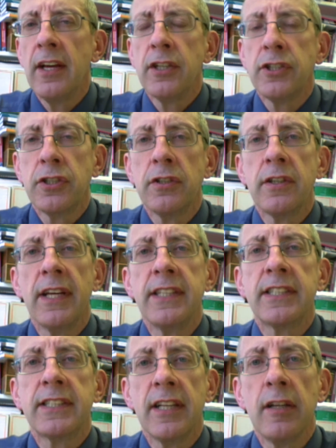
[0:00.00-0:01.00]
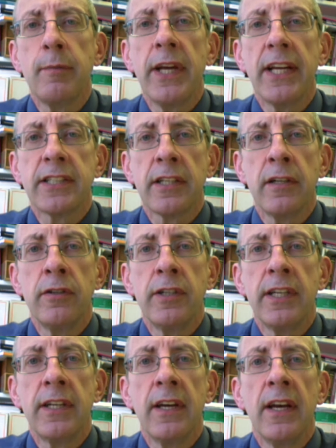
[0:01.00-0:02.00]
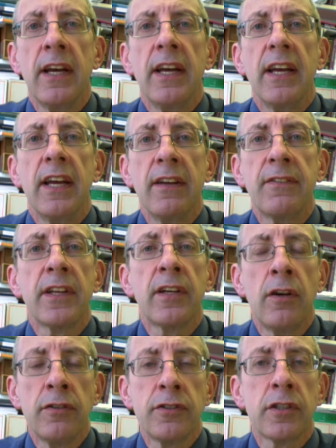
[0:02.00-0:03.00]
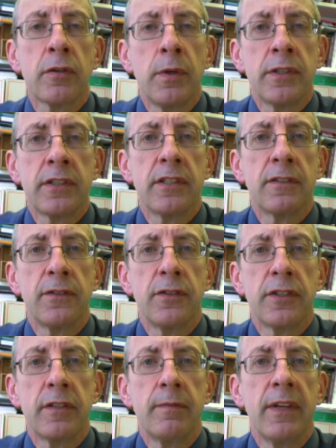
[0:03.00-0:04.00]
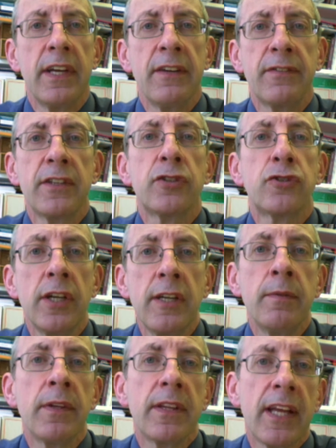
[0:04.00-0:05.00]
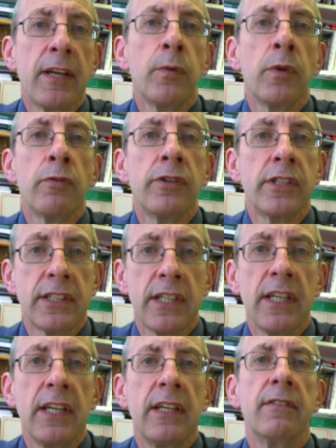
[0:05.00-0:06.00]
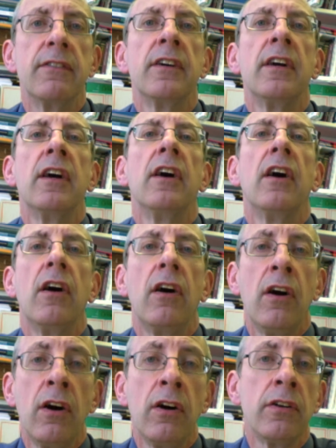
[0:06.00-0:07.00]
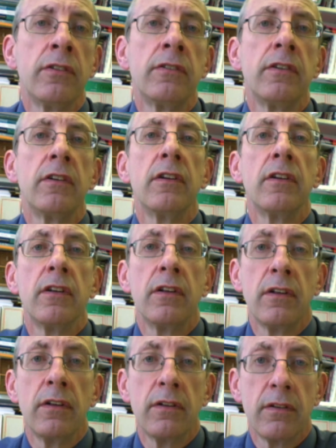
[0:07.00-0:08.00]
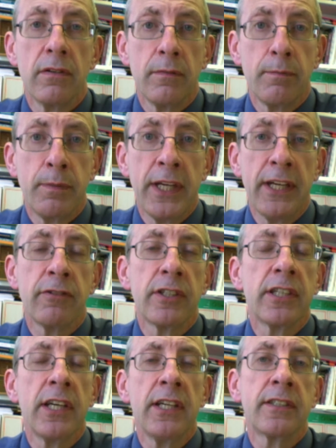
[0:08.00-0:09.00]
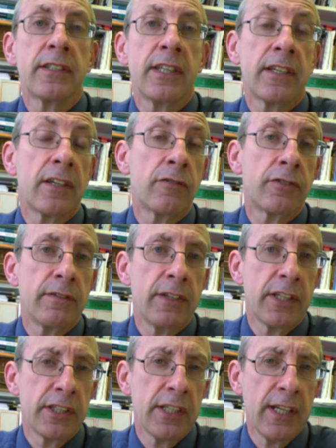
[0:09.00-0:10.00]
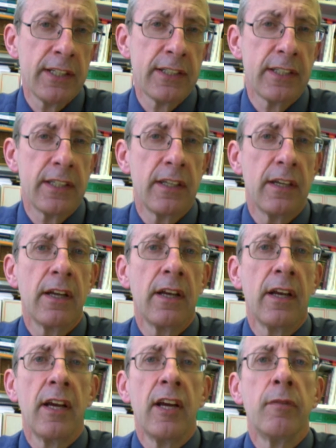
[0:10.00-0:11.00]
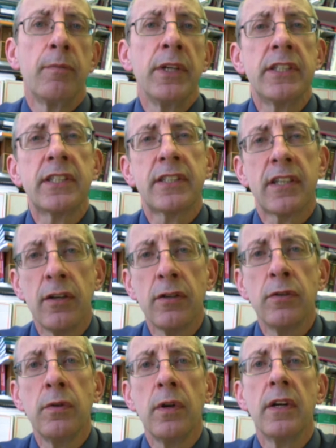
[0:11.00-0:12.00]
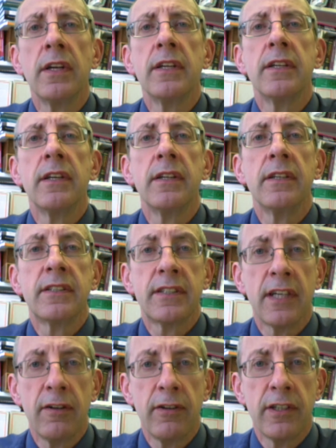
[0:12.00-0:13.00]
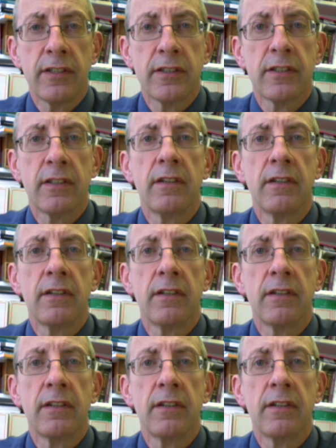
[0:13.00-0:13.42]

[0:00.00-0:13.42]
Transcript: should they still be excluded if the consequences for them, if the treatment they will receive on being returned to their country of nationality, be so serious